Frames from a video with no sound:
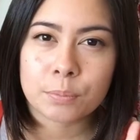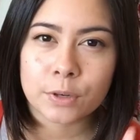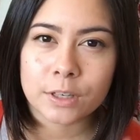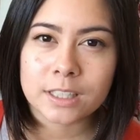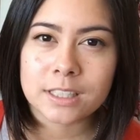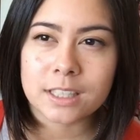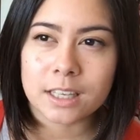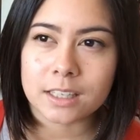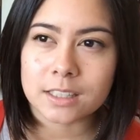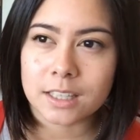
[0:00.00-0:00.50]

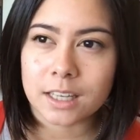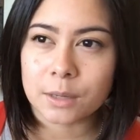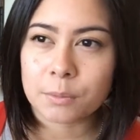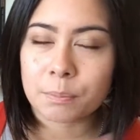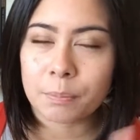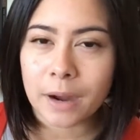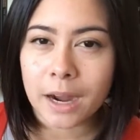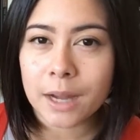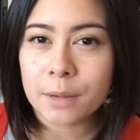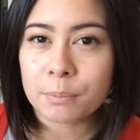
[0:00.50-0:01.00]
princess.
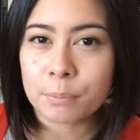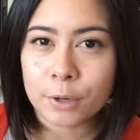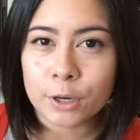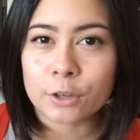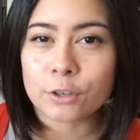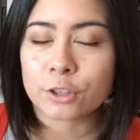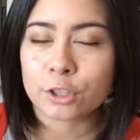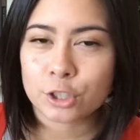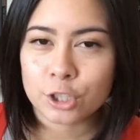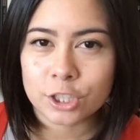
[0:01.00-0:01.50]
Like, by
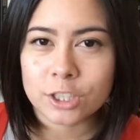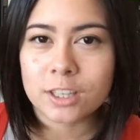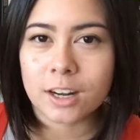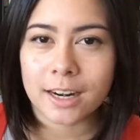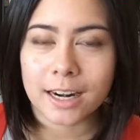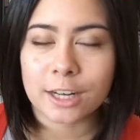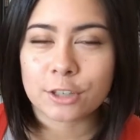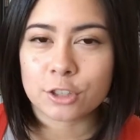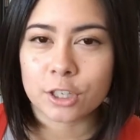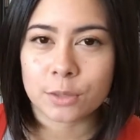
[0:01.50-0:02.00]
birth, she's
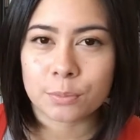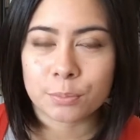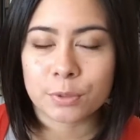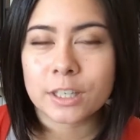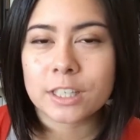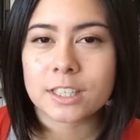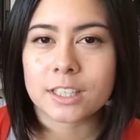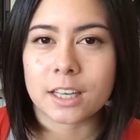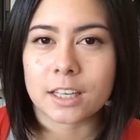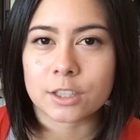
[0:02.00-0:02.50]
not actually a
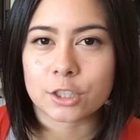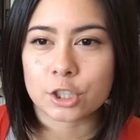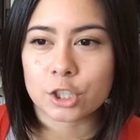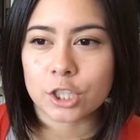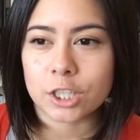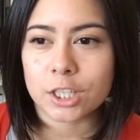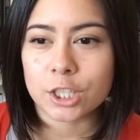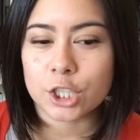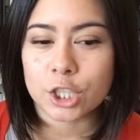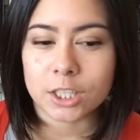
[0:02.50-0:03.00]
princess.
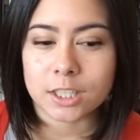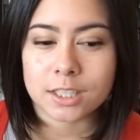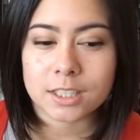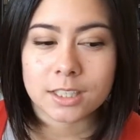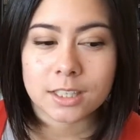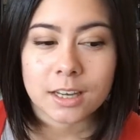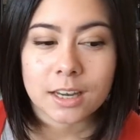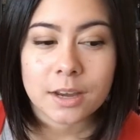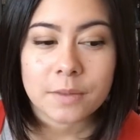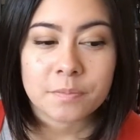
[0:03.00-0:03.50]
She
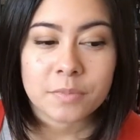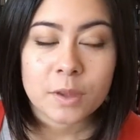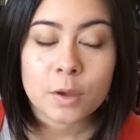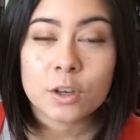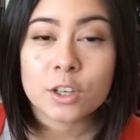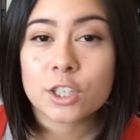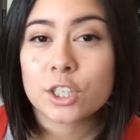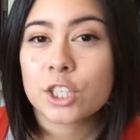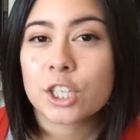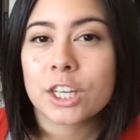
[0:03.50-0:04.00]
just,
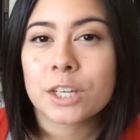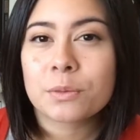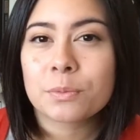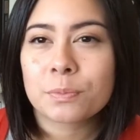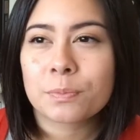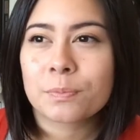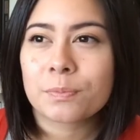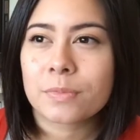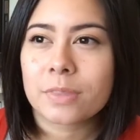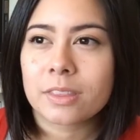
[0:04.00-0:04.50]

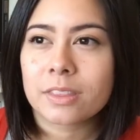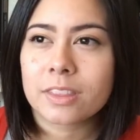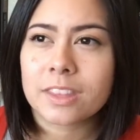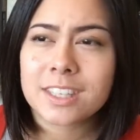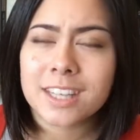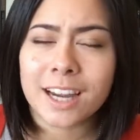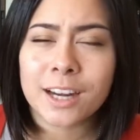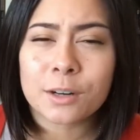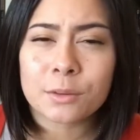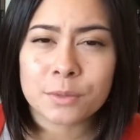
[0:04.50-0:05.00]
she the
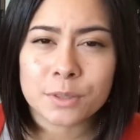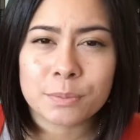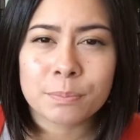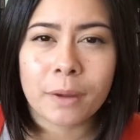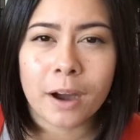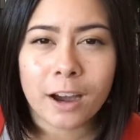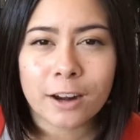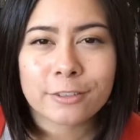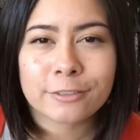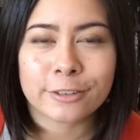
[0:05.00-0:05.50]
title was
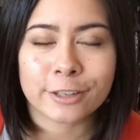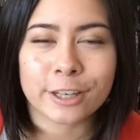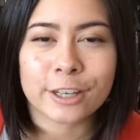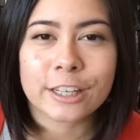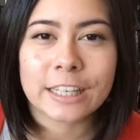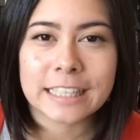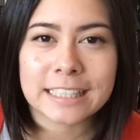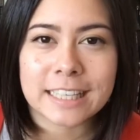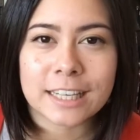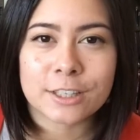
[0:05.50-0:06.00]
bought for
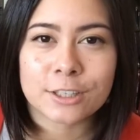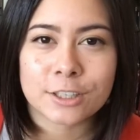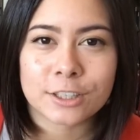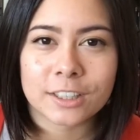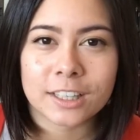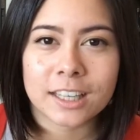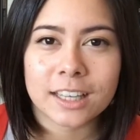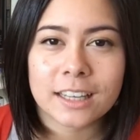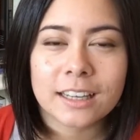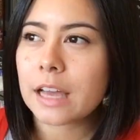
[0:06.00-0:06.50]
her
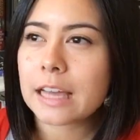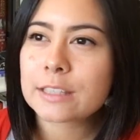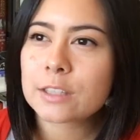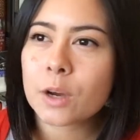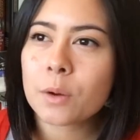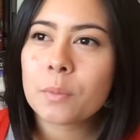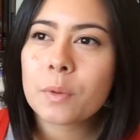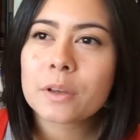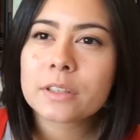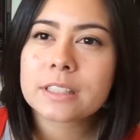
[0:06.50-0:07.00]
essentially. It's
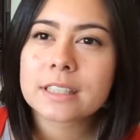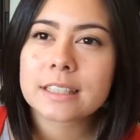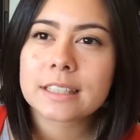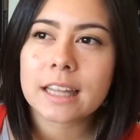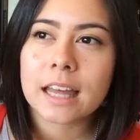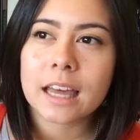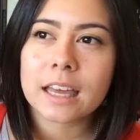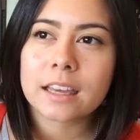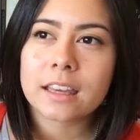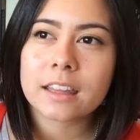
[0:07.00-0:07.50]
almost
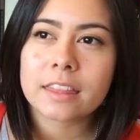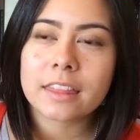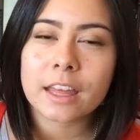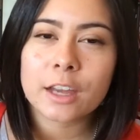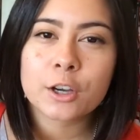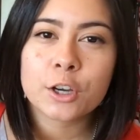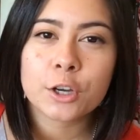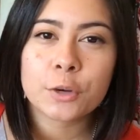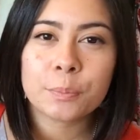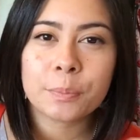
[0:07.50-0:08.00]
like they
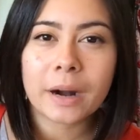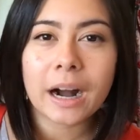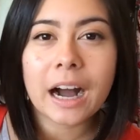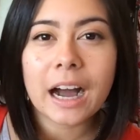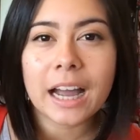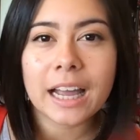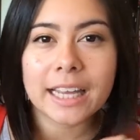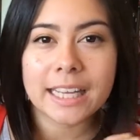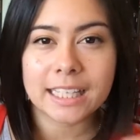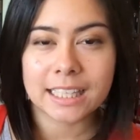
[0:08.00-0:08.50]
could
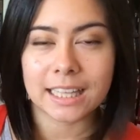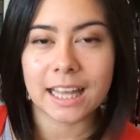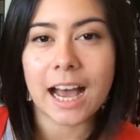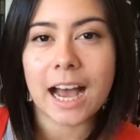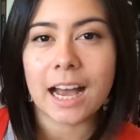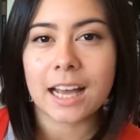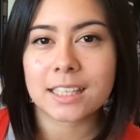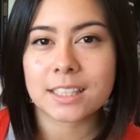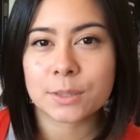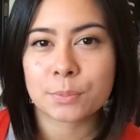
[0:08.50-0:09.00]
buy
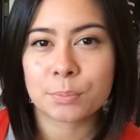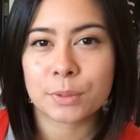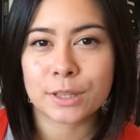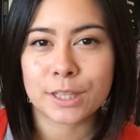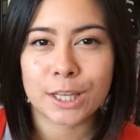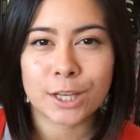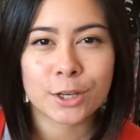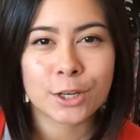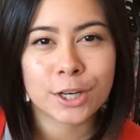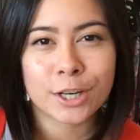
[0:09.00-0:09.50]
class but
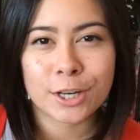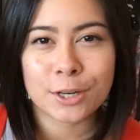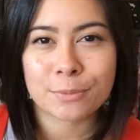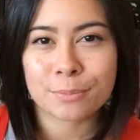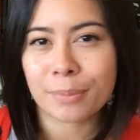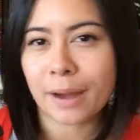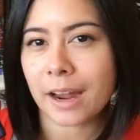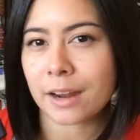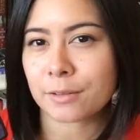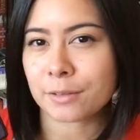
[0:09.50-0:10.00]
they couldn't
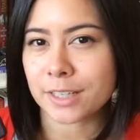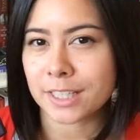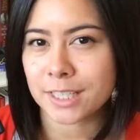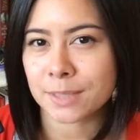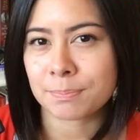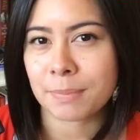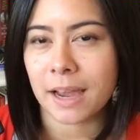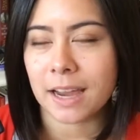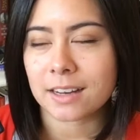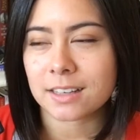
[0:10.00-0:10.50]
buy
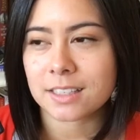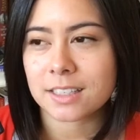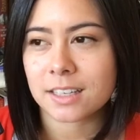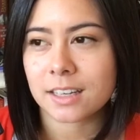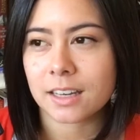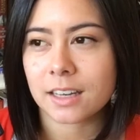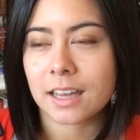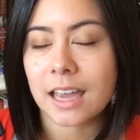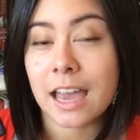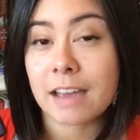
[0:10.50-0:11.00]
respect
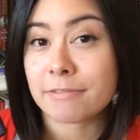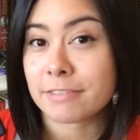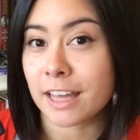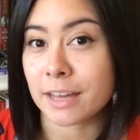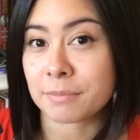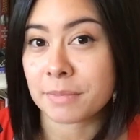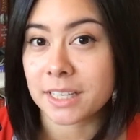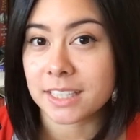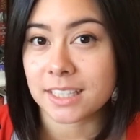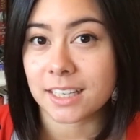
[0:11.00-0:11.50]
if
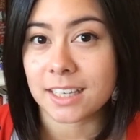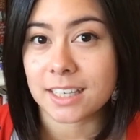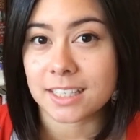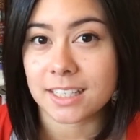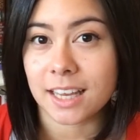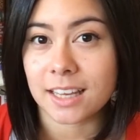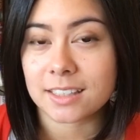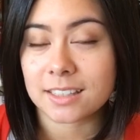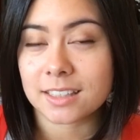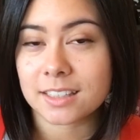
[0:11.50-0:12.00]
that makes any
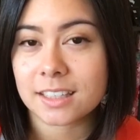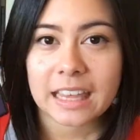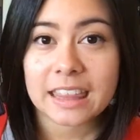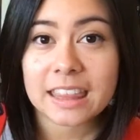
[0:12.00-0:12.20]
sense.